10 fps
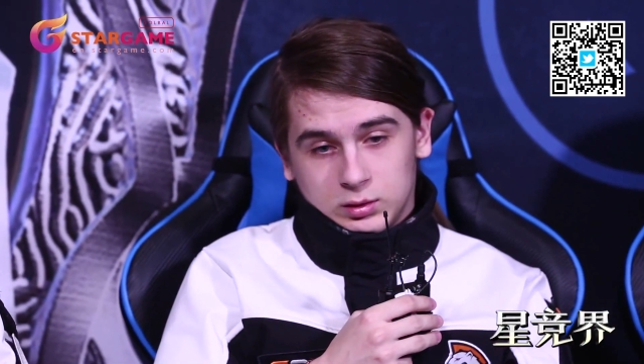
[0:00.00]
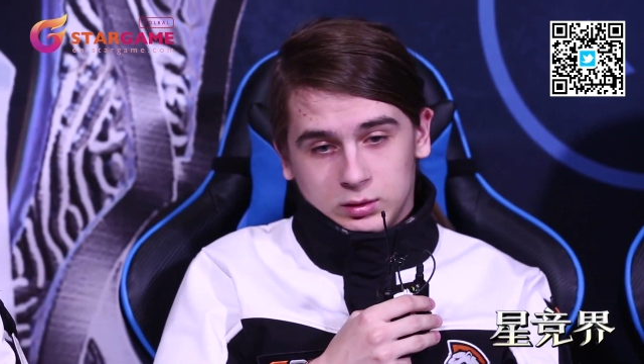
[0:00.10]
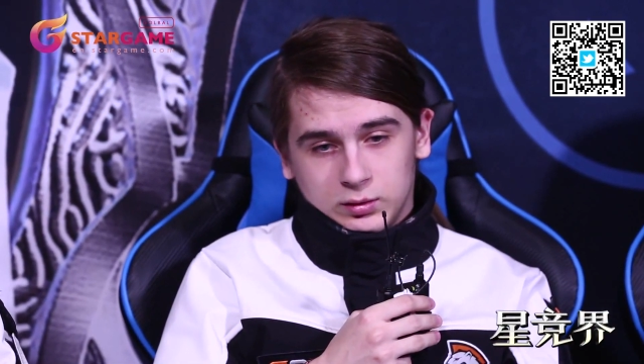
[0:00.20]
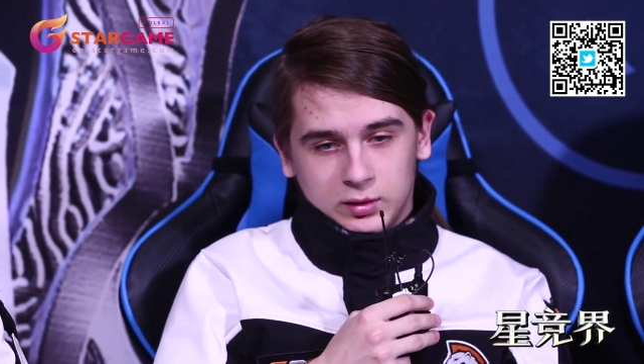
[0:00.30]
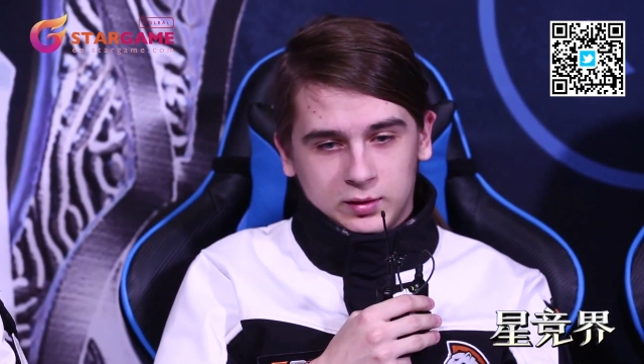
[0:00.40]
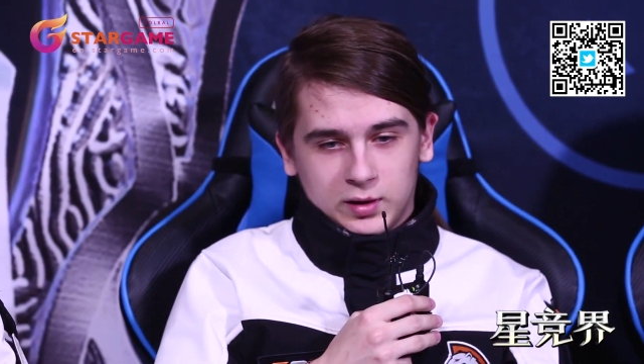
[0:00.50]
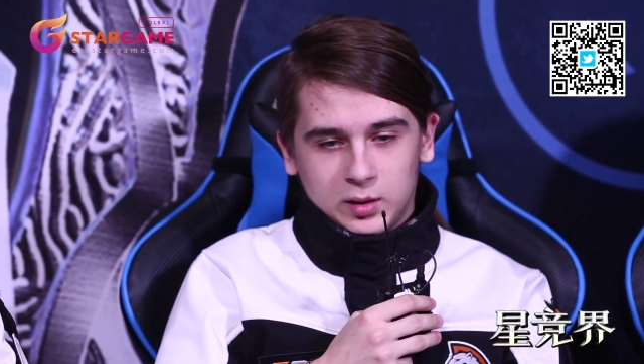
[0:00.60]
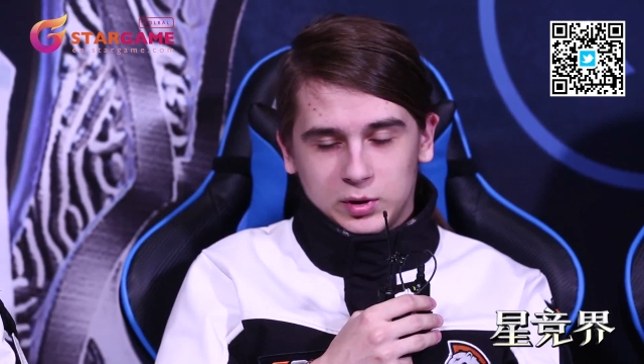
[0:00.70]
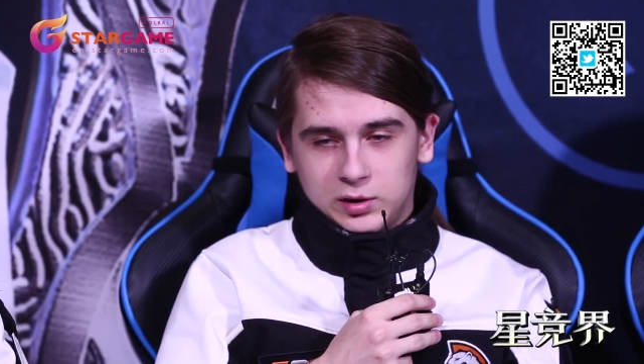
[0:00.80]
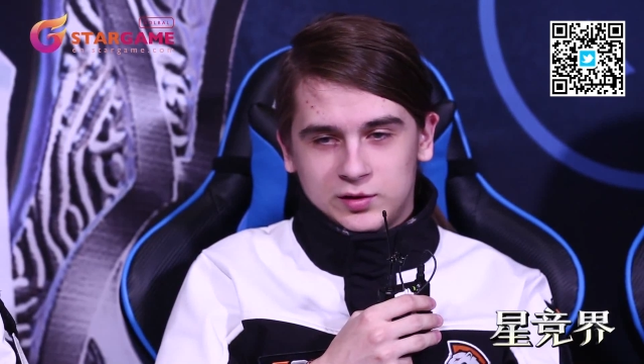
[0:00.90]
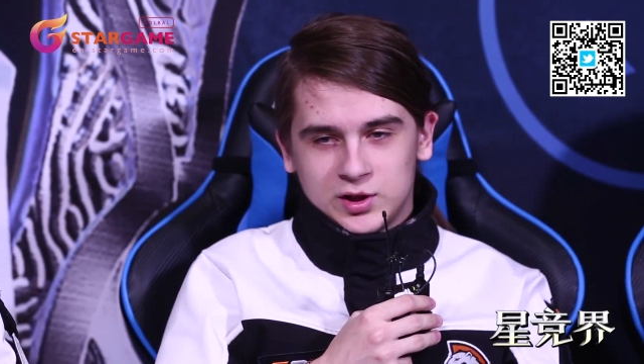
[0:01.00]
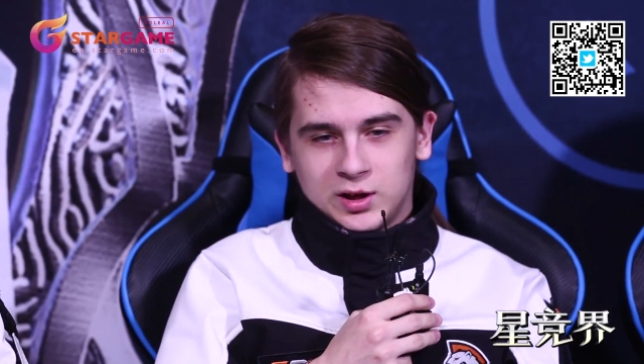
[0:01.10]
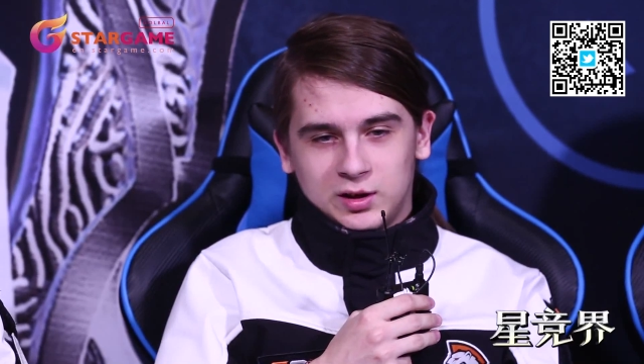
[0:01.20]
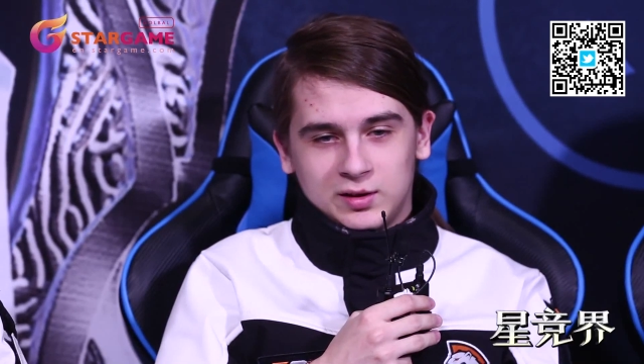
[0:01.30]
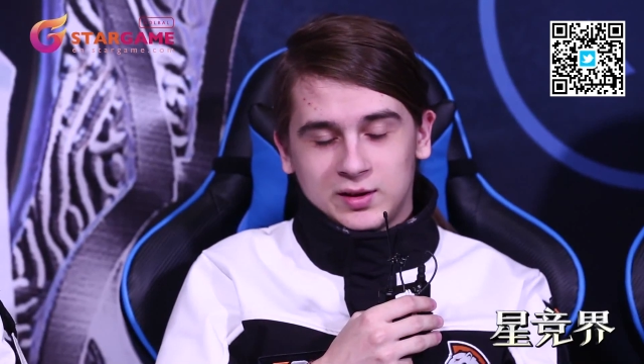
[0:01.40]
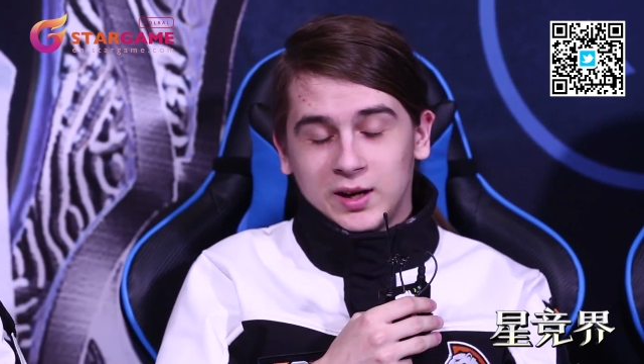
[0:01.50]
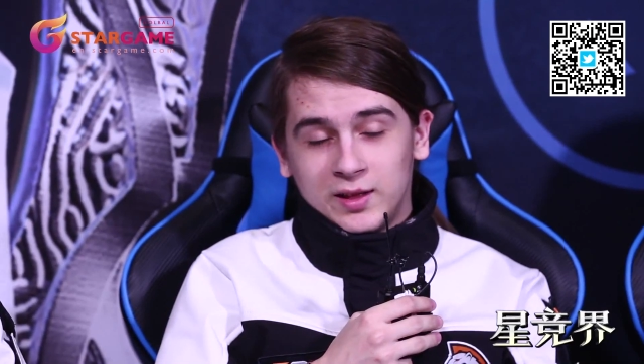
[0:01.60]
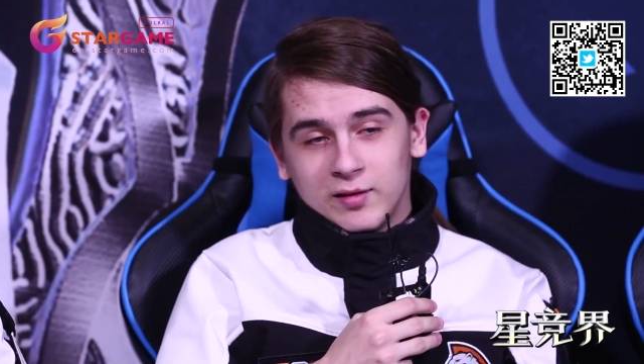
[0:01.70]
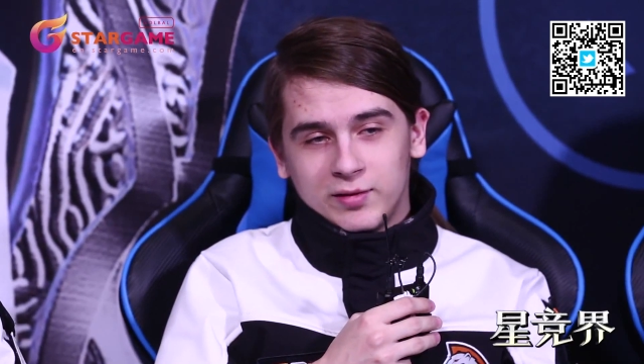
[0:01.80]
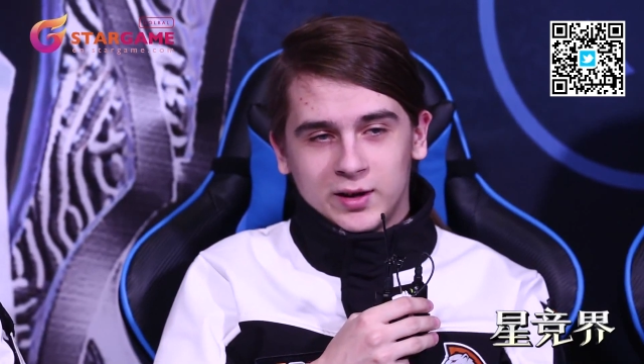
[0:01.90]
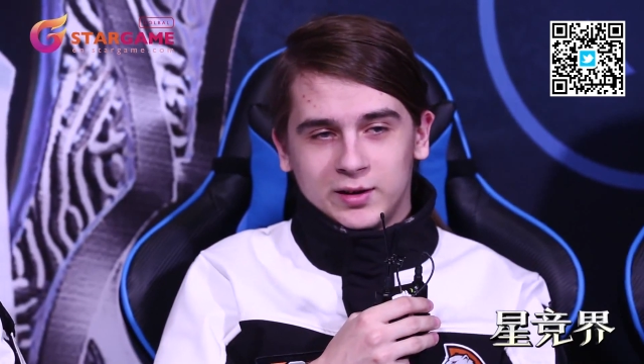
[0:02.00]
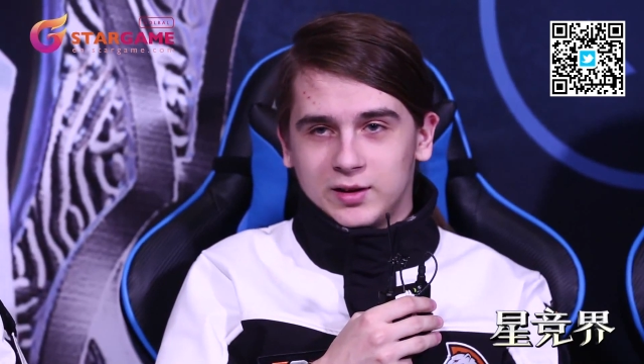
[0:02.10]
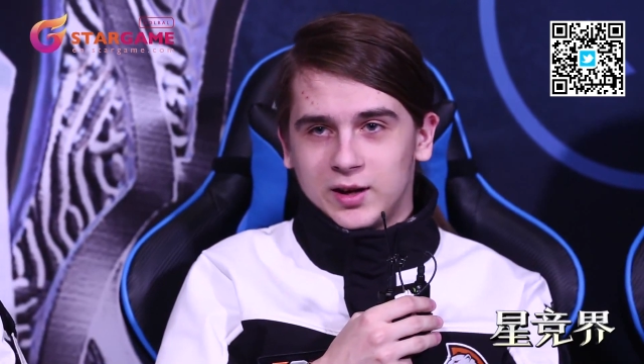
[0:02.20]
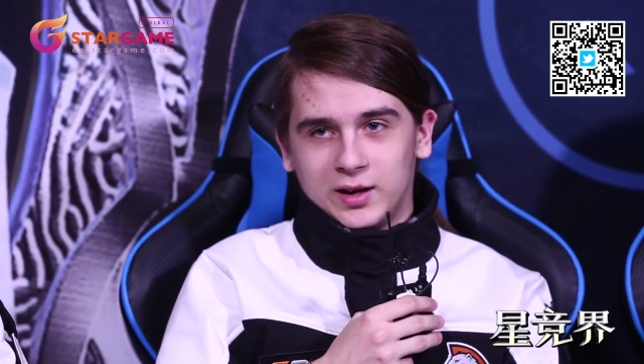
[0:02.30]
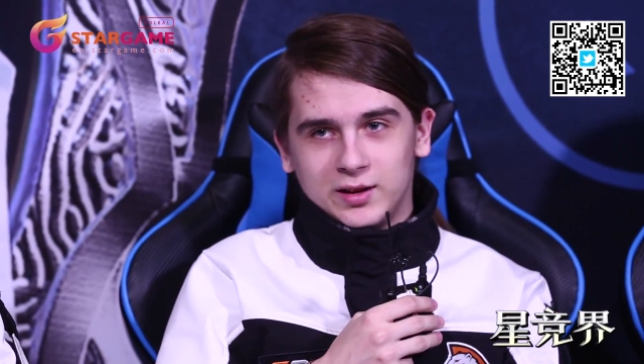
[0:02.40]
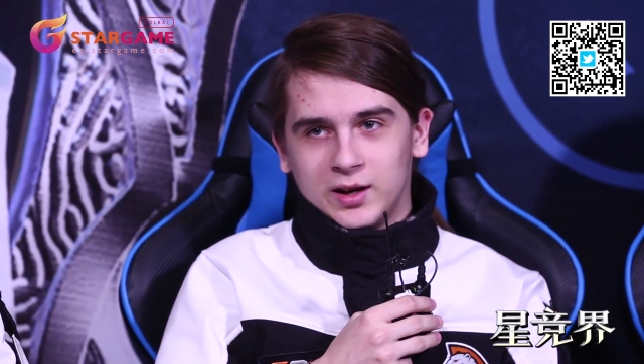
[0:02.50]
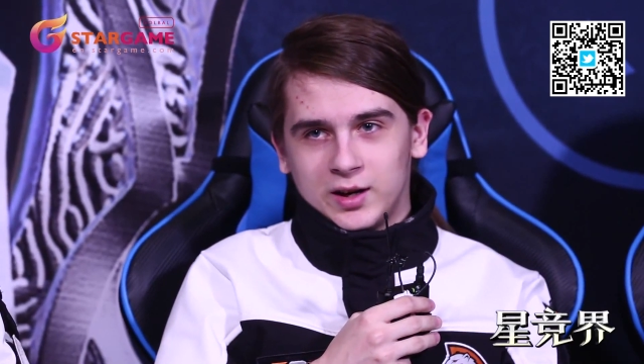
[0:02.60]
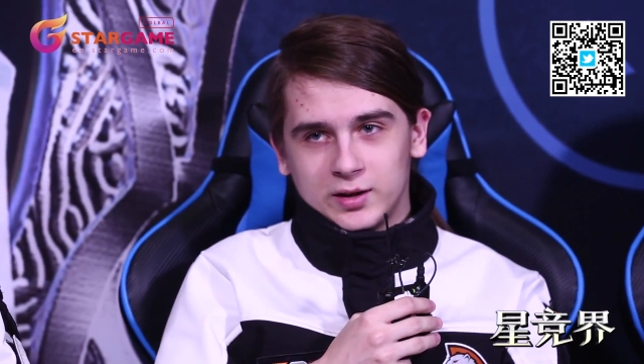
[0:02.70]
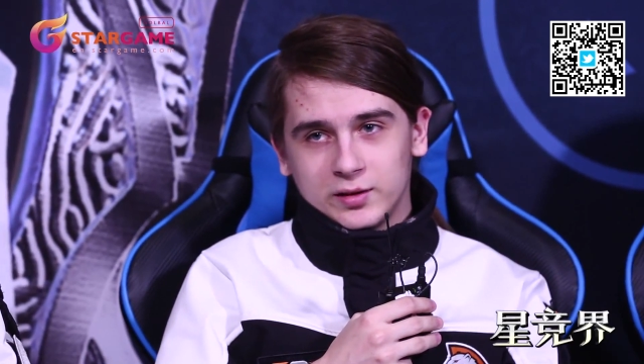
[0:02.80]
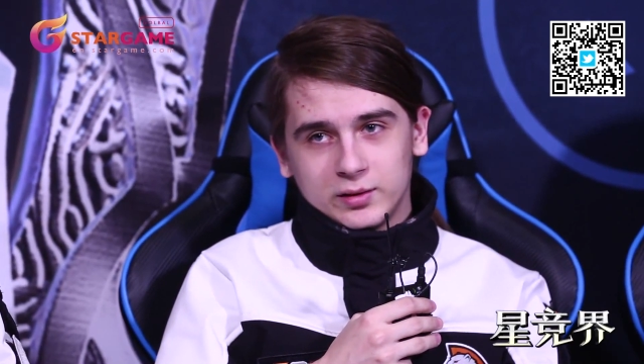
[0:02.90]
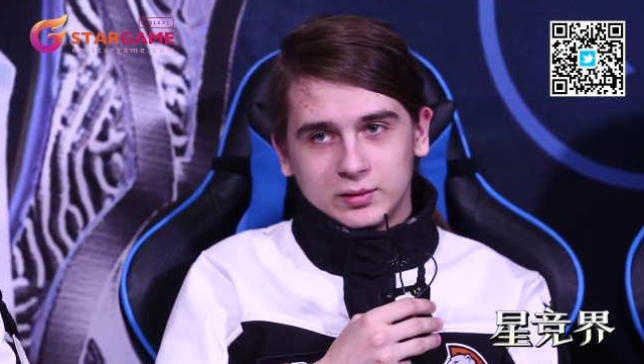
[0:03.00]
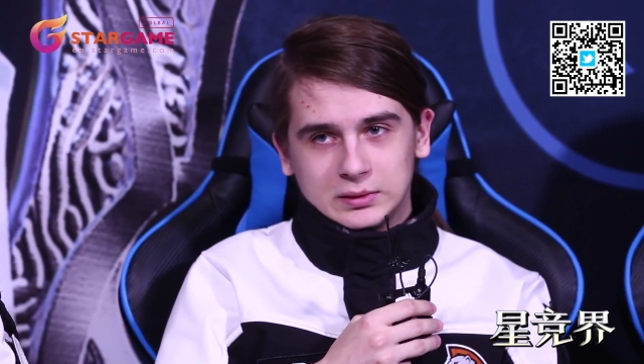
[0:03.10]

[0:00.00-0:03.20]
And that's why I believe China is kind of fun and kind of hard.